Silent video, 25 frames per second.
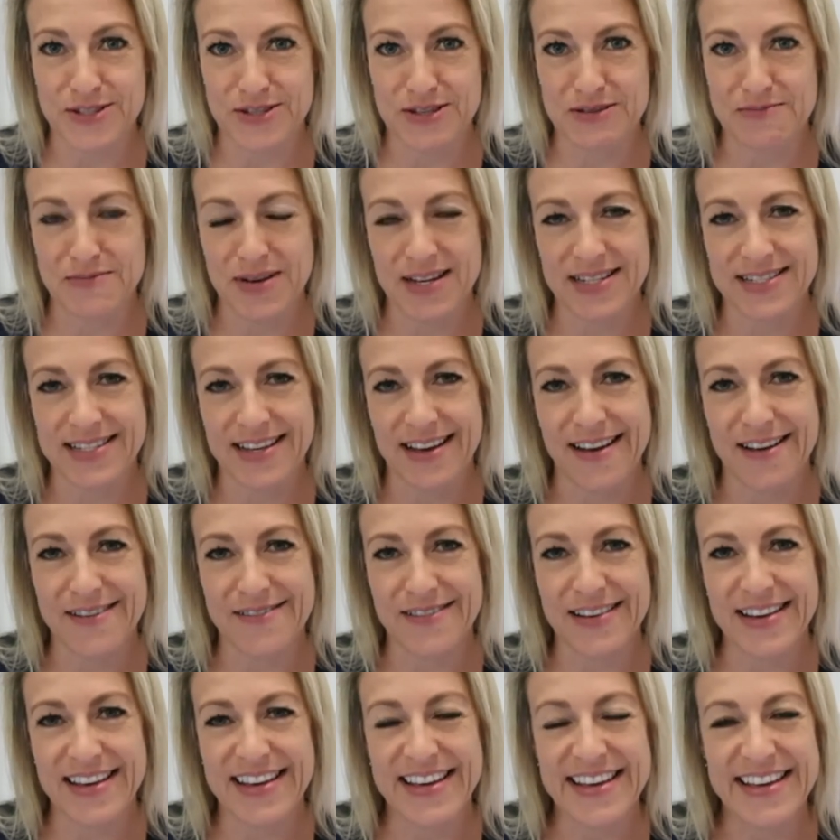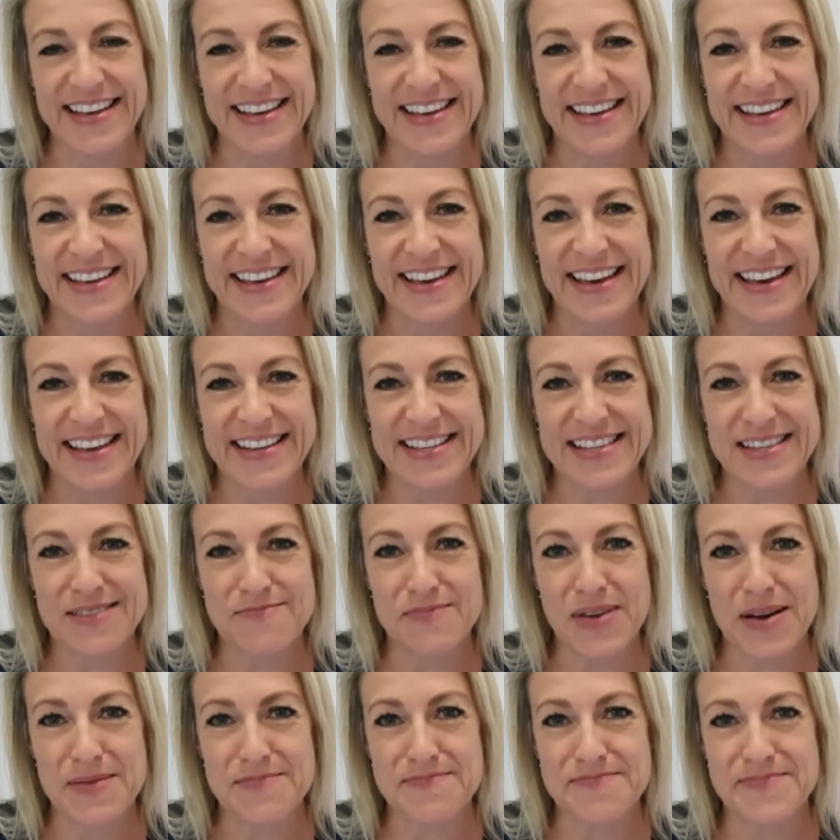doing my diary. It's
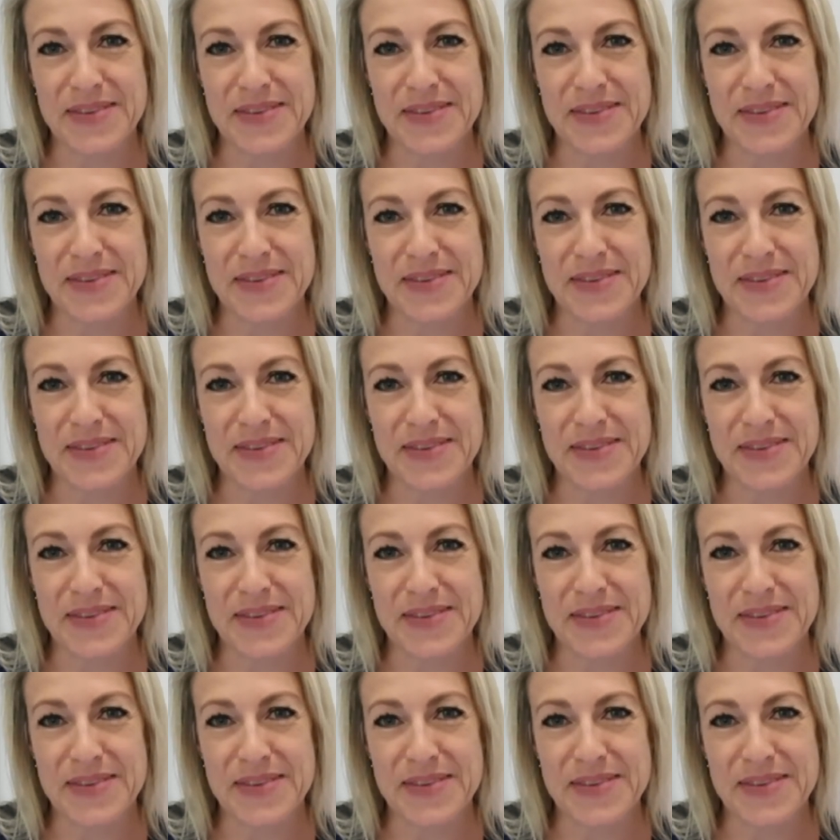my